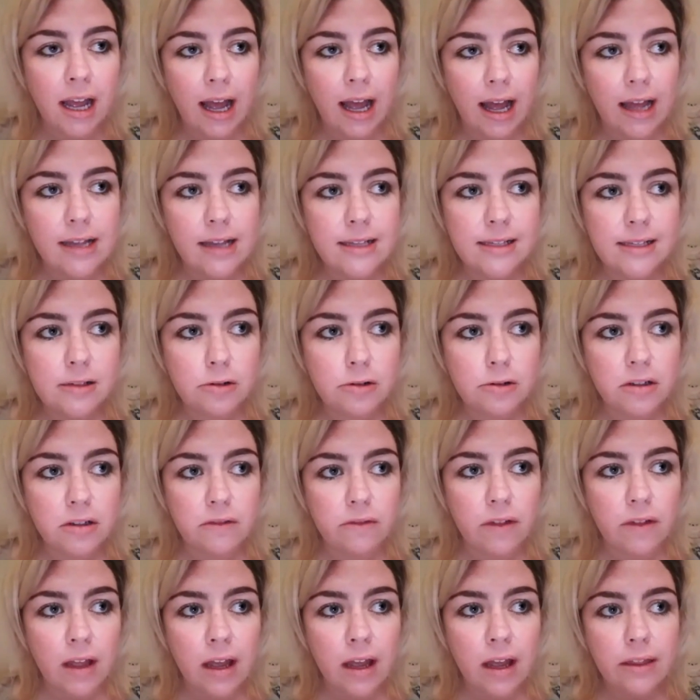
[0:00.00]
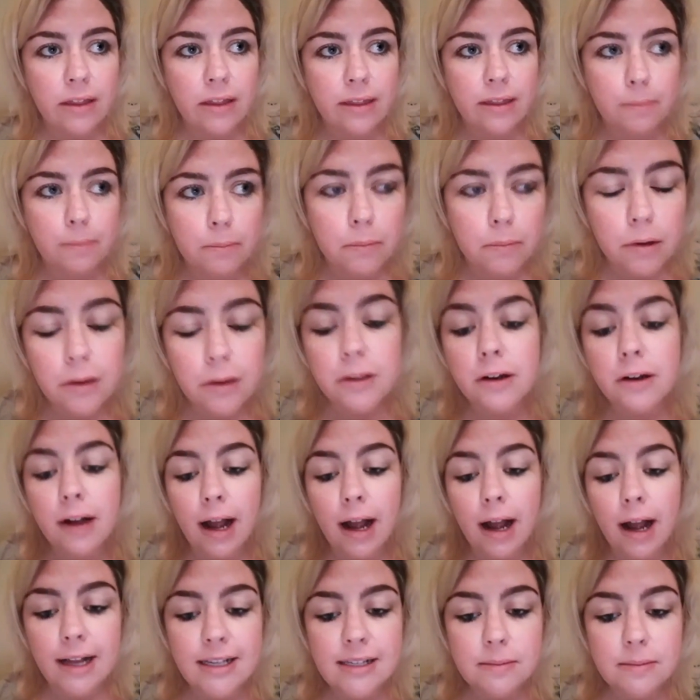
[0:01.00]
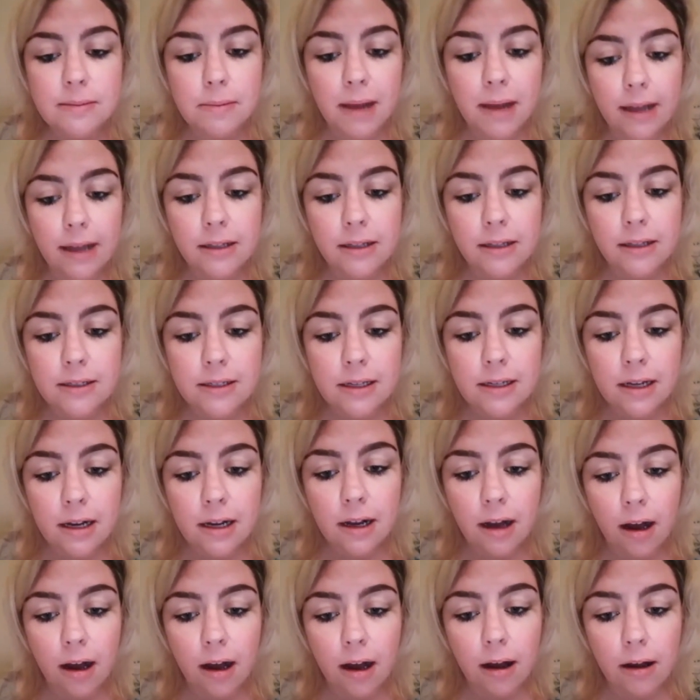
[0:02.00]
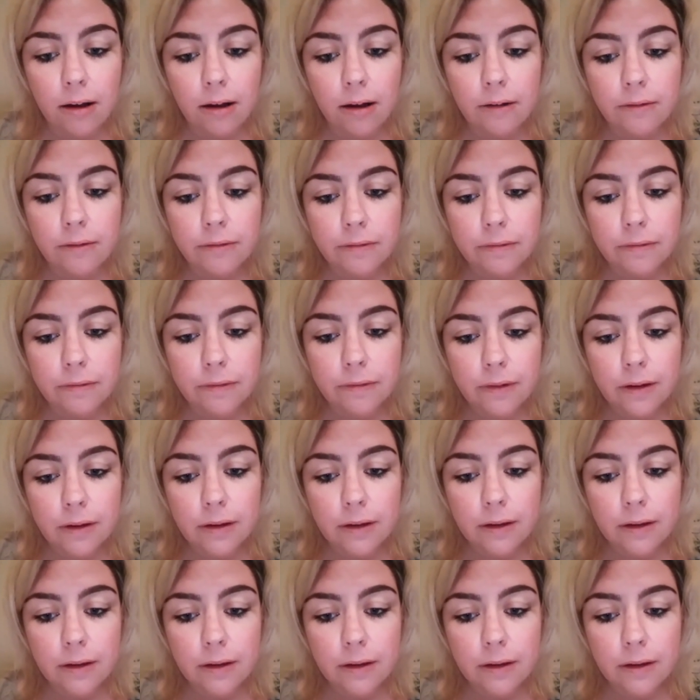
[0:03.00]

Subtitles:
as sort of the mother aspect of